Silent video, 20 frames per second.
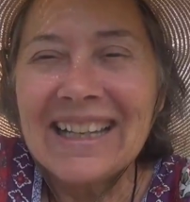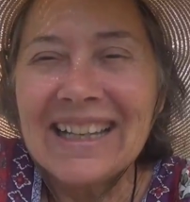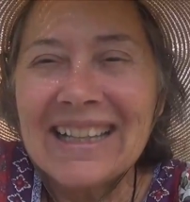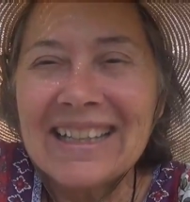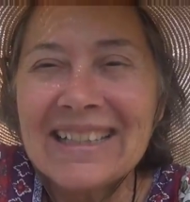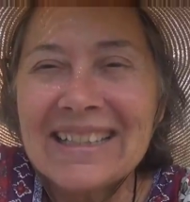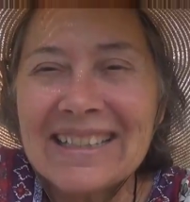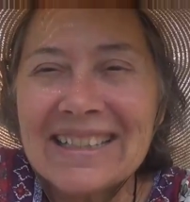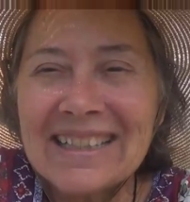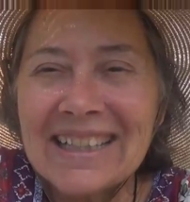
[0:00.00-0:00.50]

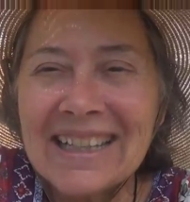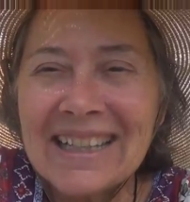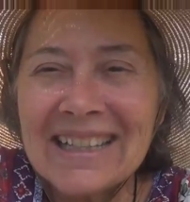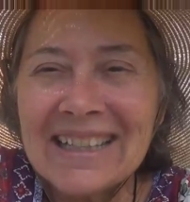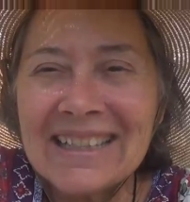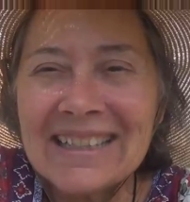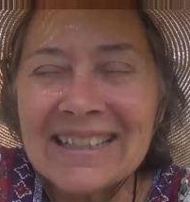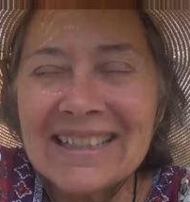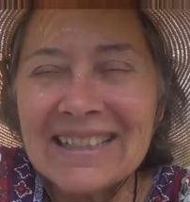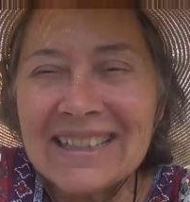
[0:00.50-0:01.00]
it
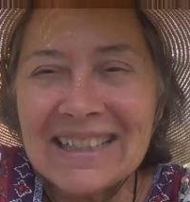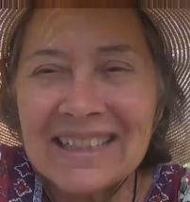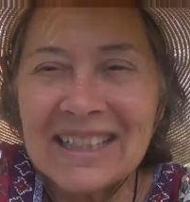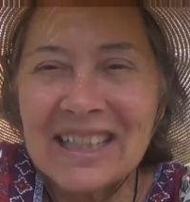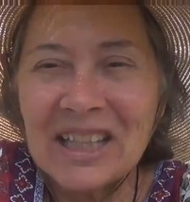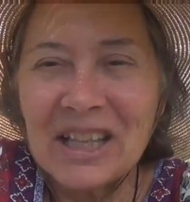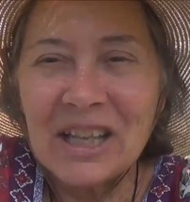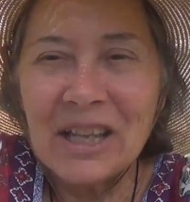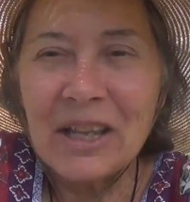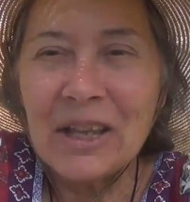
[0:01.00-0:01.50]
says
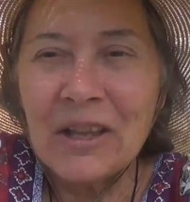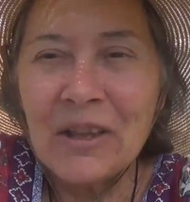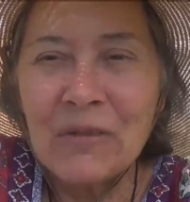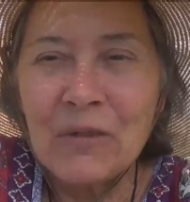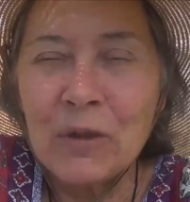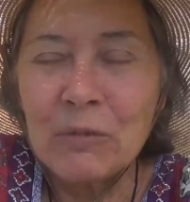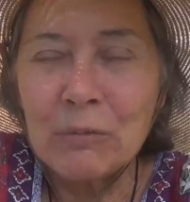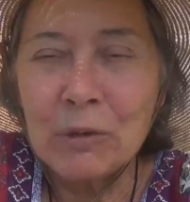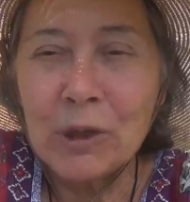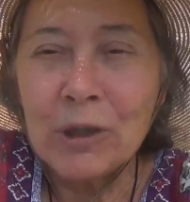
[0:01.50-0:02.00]

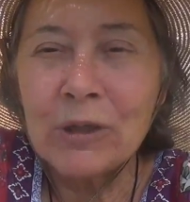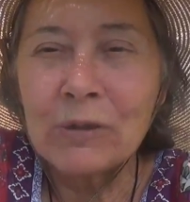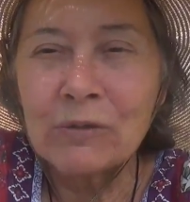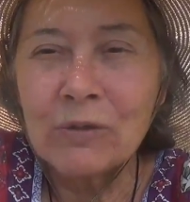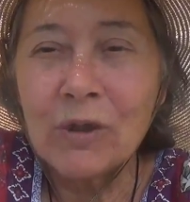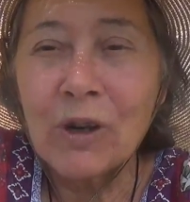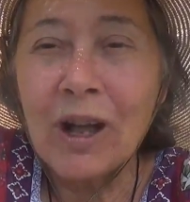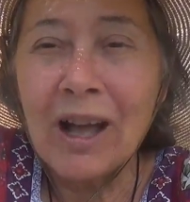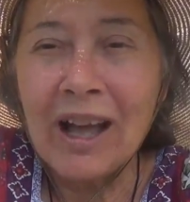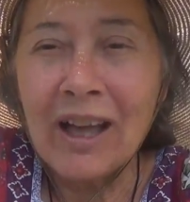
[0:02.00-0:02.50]
in the book of
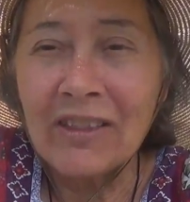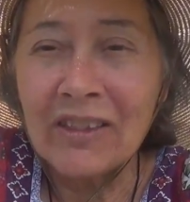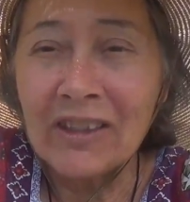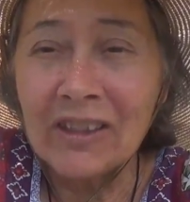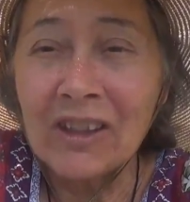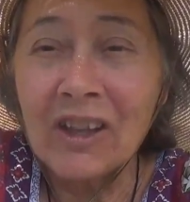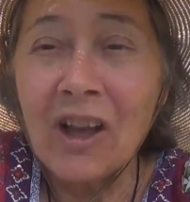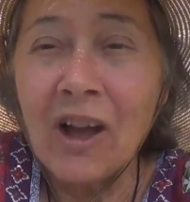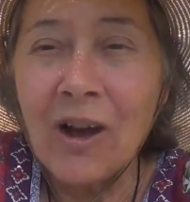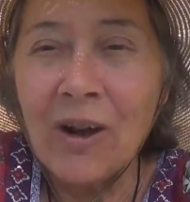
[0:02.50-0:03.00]
Ra, the
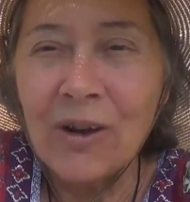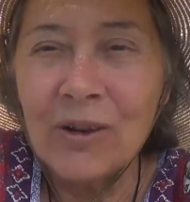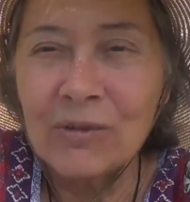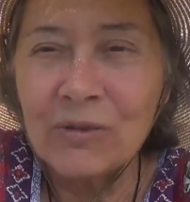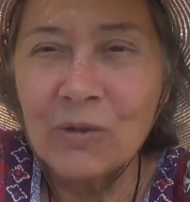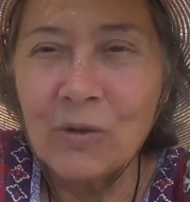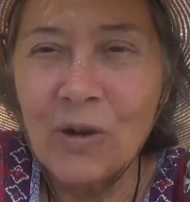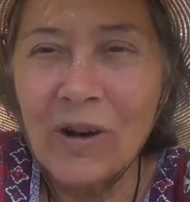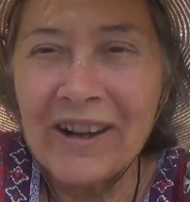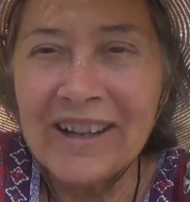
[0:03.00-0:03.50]
law
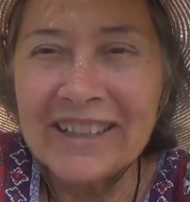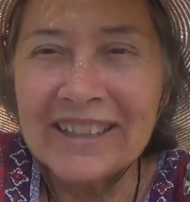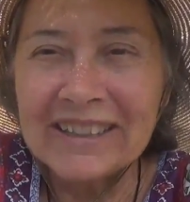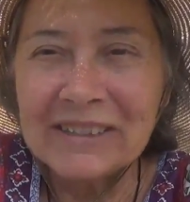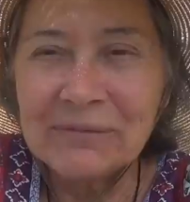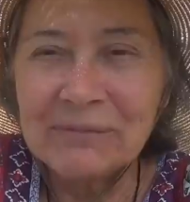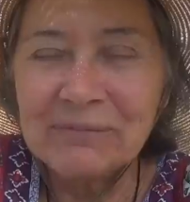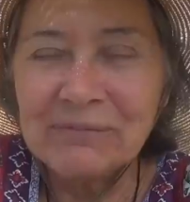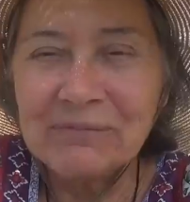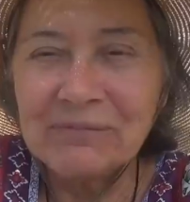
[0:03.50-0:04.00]
of
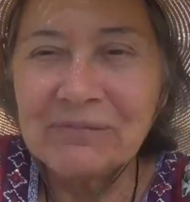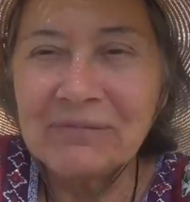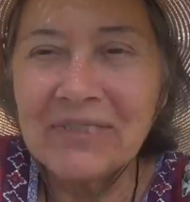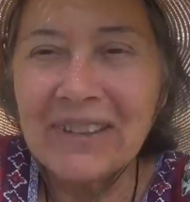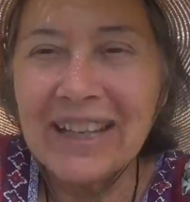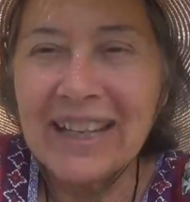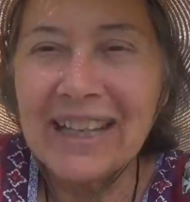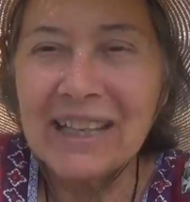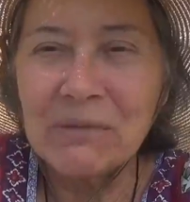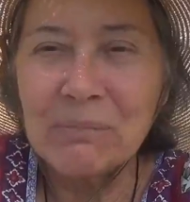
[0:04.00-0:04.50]
one,
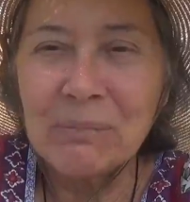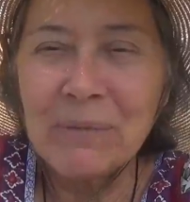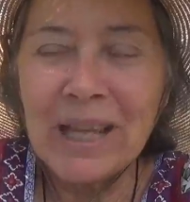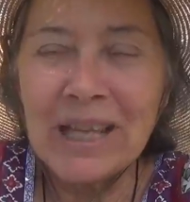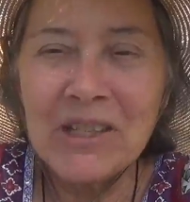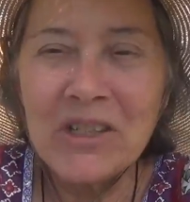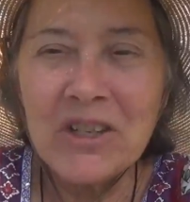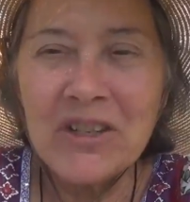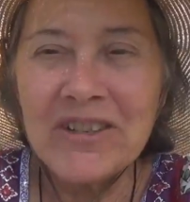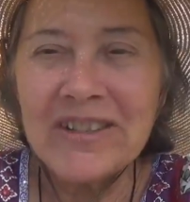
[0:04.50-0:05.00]
it
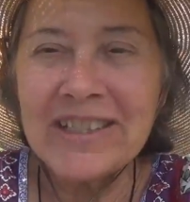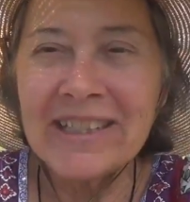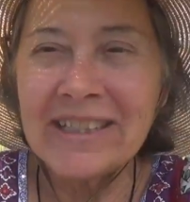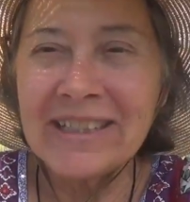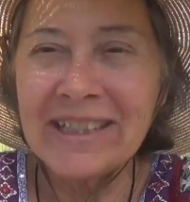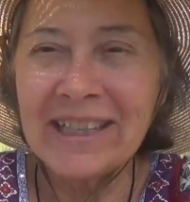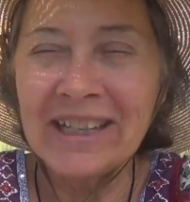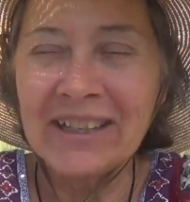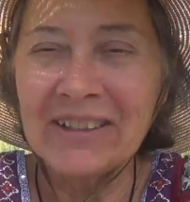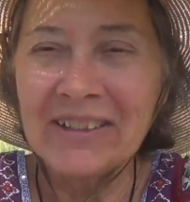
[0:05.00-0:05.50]
mentions
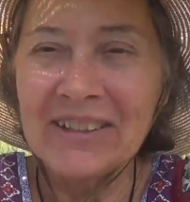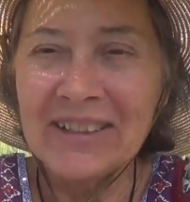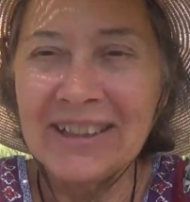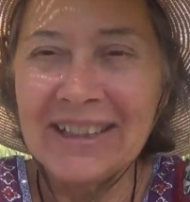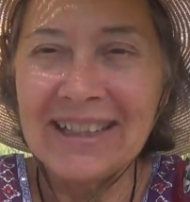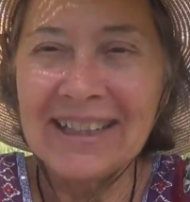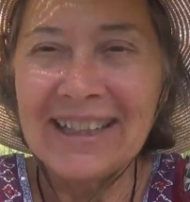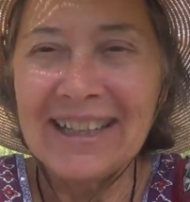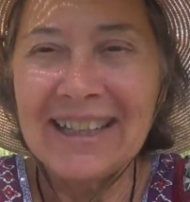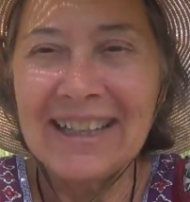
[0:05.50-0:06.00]
in there
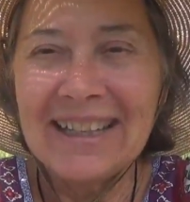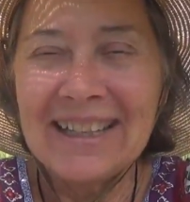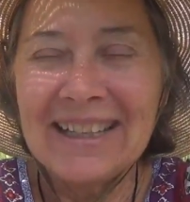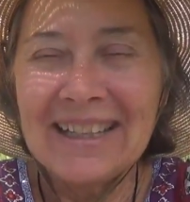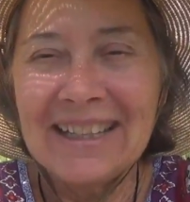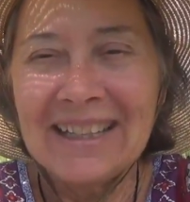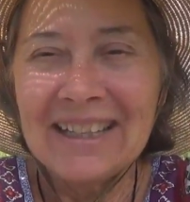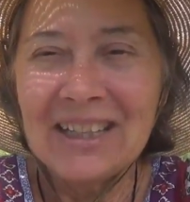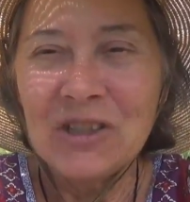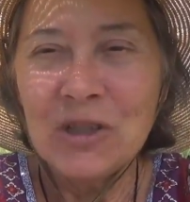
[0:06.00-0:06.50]

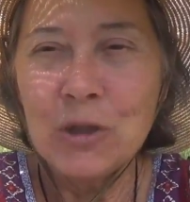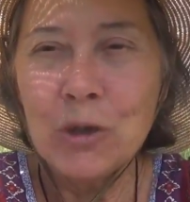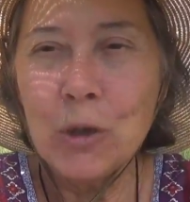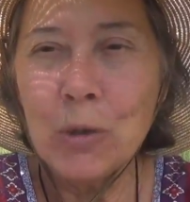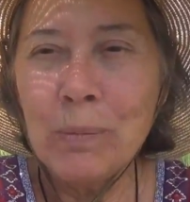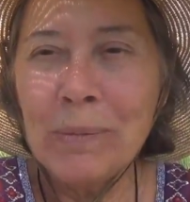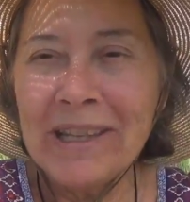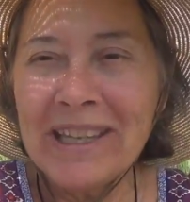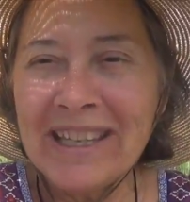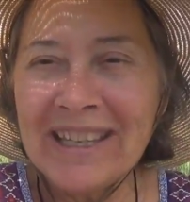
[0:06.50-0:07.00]

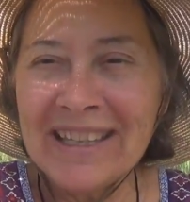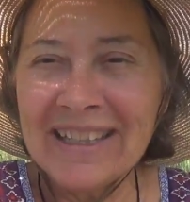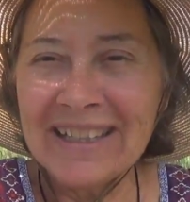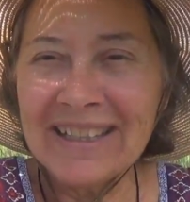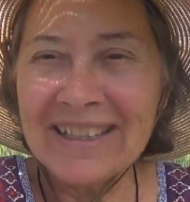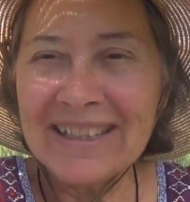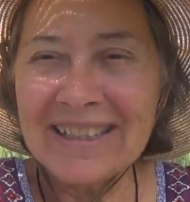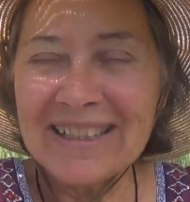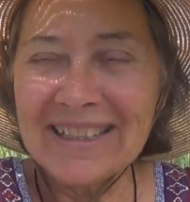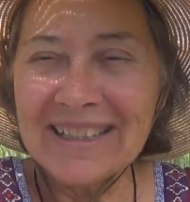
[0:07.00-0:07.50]
two
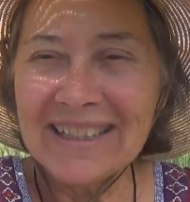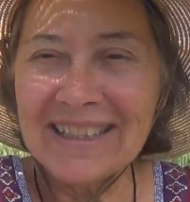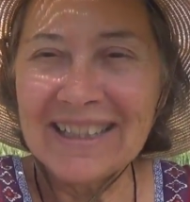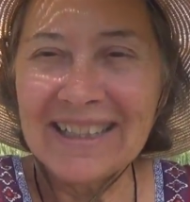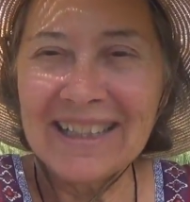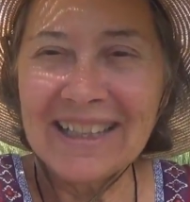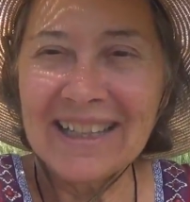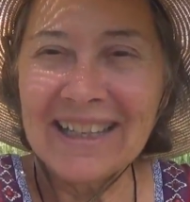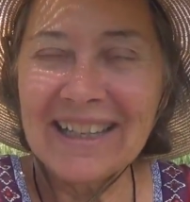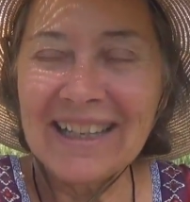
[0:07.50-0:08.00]
beings.
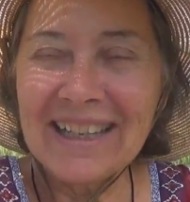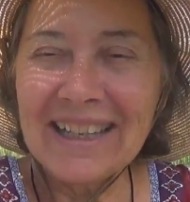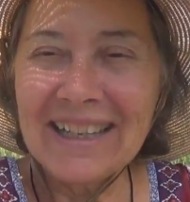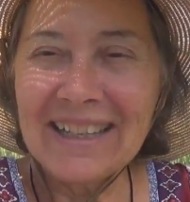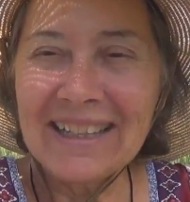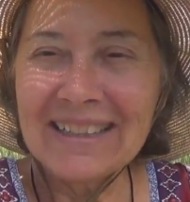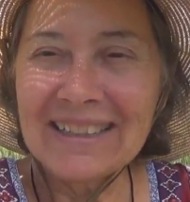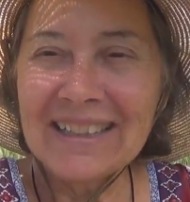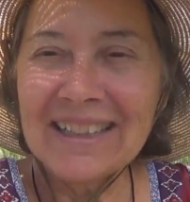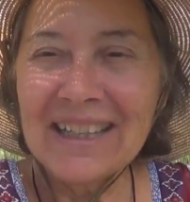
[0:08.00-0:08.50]

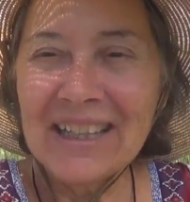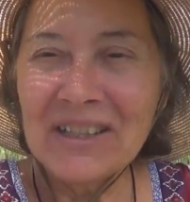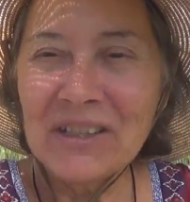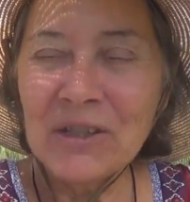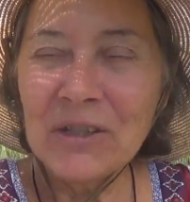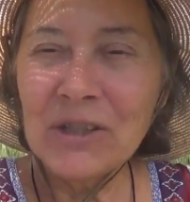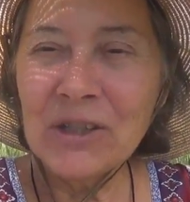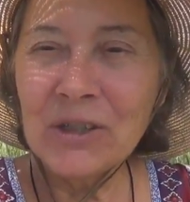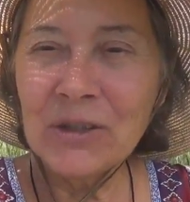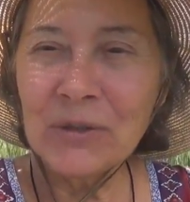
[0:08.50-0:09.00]
Uh,
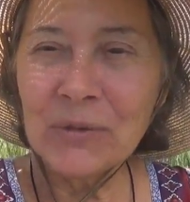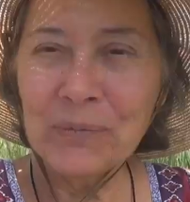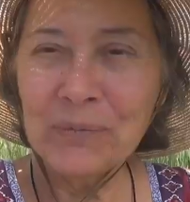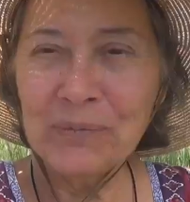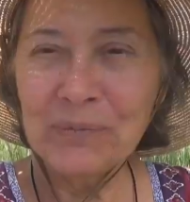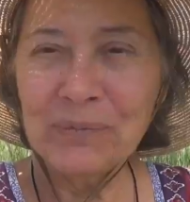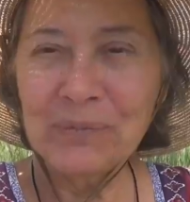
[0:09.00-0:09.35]
you know,